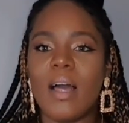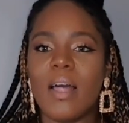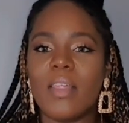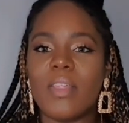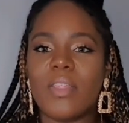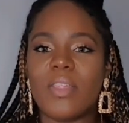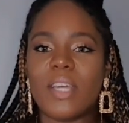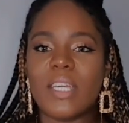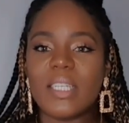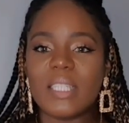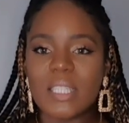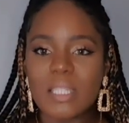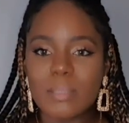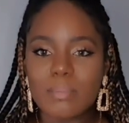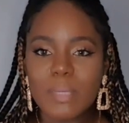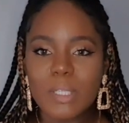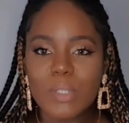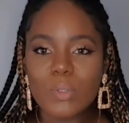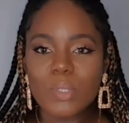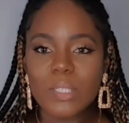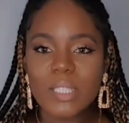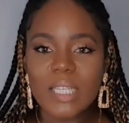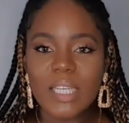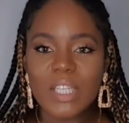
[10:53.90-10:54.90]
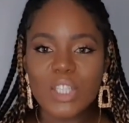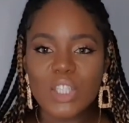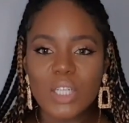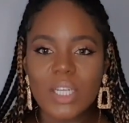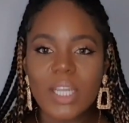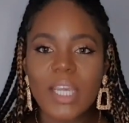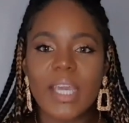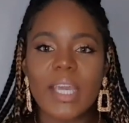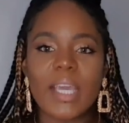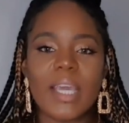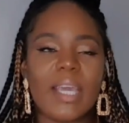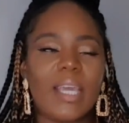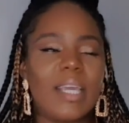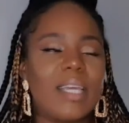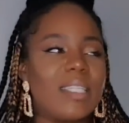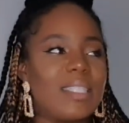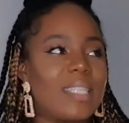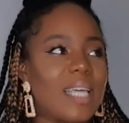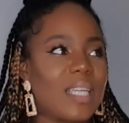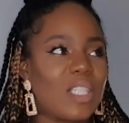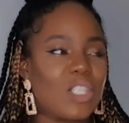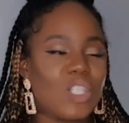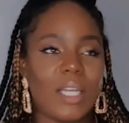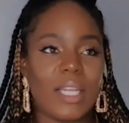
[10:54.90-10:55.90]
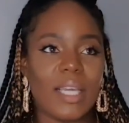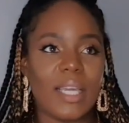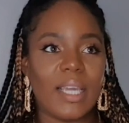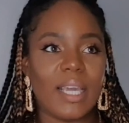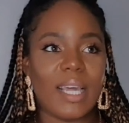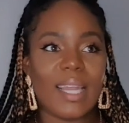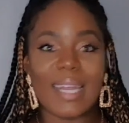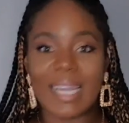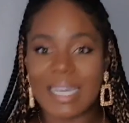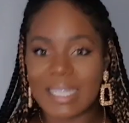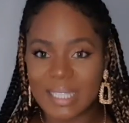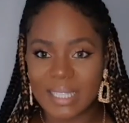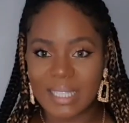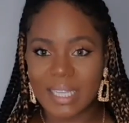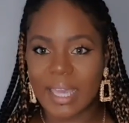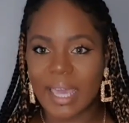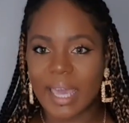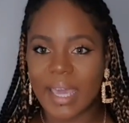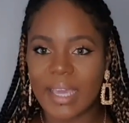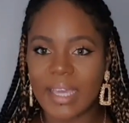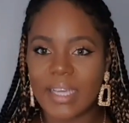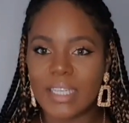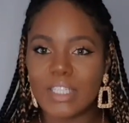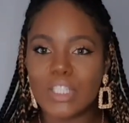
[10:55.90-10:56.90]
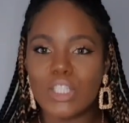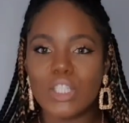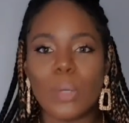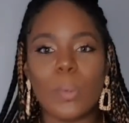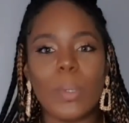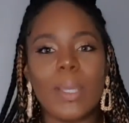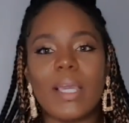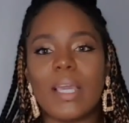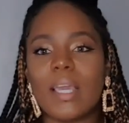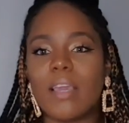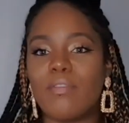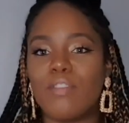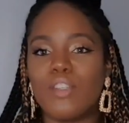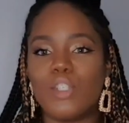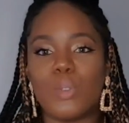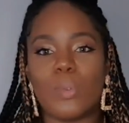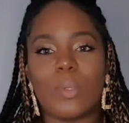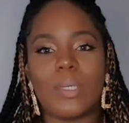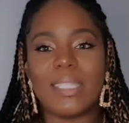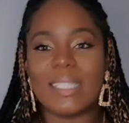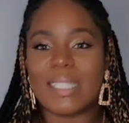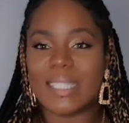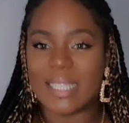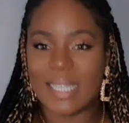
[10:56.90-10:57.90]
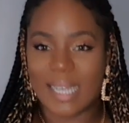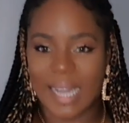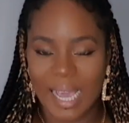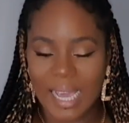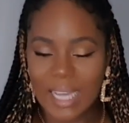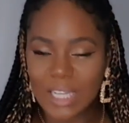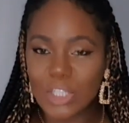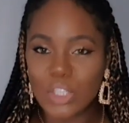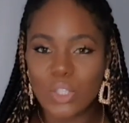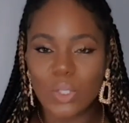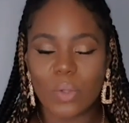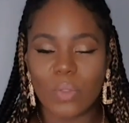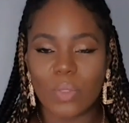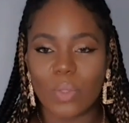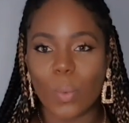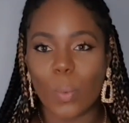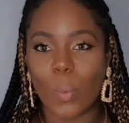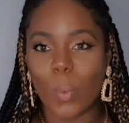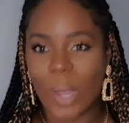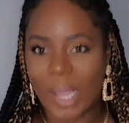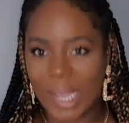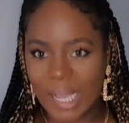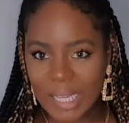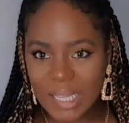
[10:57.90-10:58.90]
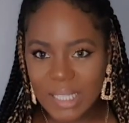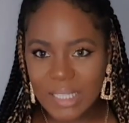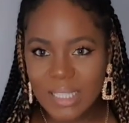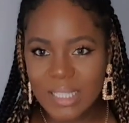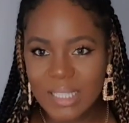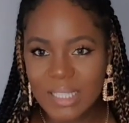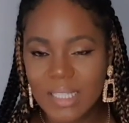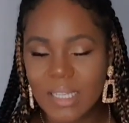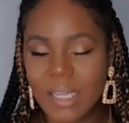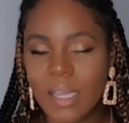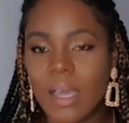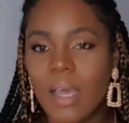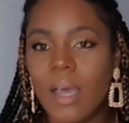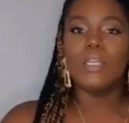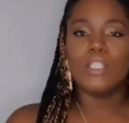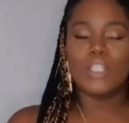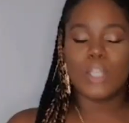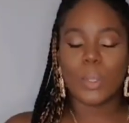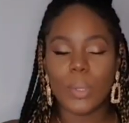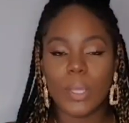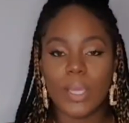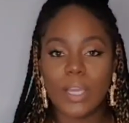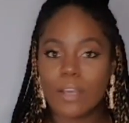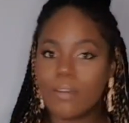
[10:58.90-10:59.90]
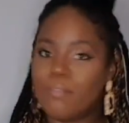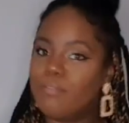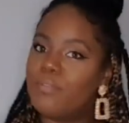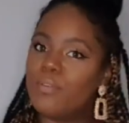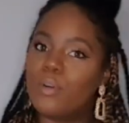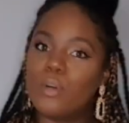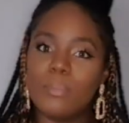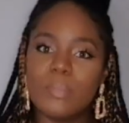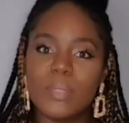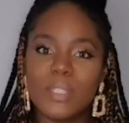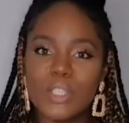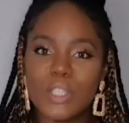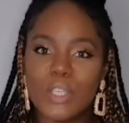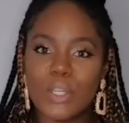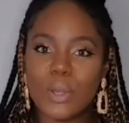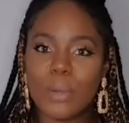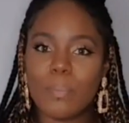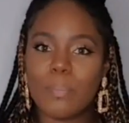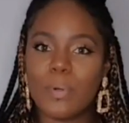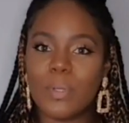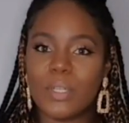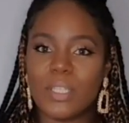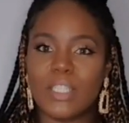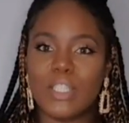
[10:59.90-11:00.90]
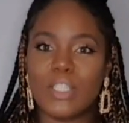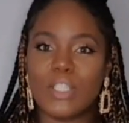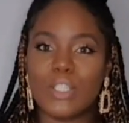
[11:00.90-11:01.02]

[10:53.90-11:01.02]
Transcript: This middle section here is actually elasticated, so it gives you a snatch on the waist. So it conforms to your body